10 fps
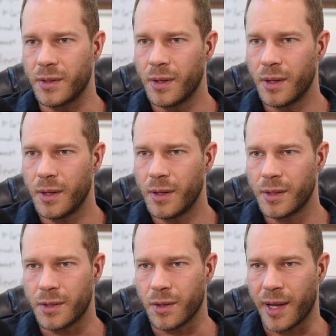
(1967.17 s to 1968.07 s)

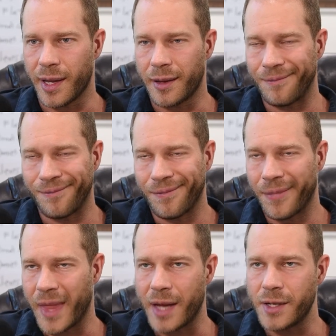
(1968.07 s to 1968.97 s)
Mm. So, like,
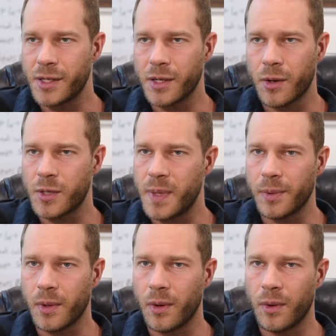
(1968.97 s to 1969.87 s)
I just encourage
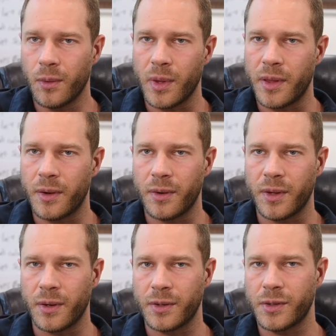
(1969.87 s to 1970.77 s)
people, whether
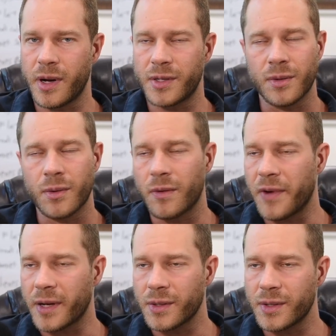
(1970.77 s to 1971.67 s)
they're trying to start their own
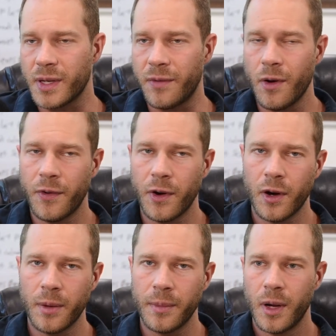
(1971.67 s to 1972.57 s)
fractional CFO
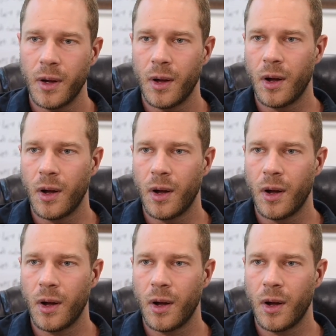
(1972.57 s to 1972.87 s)
firm